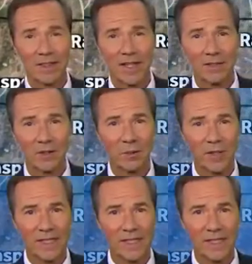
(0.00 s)
not too
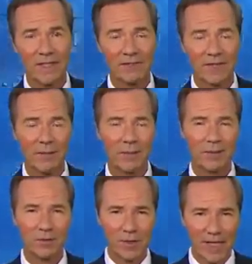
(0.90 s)
breezy.
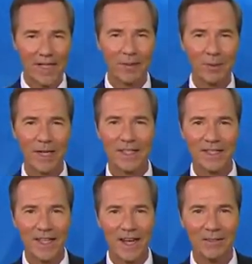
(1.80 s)
Temperatures will heat up late in the
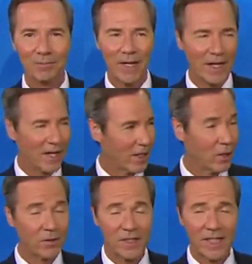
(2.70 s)
day. A
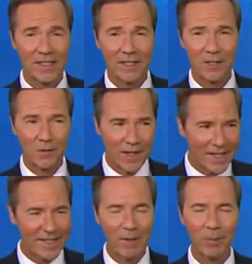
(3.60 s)
low of 62,
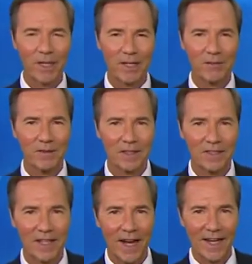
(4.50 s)
that's Epley Airfield
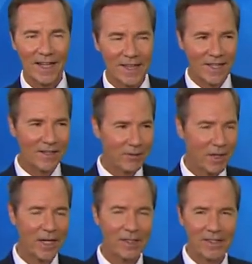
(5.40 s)
tonight. I think you
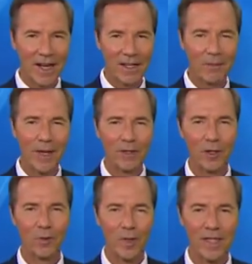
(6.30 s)
get outside of the
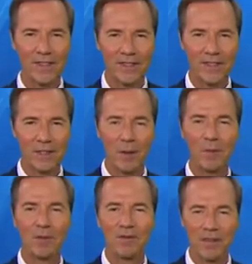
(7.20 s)
metro, we could see some
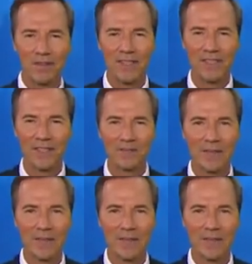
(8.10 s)
upper 50s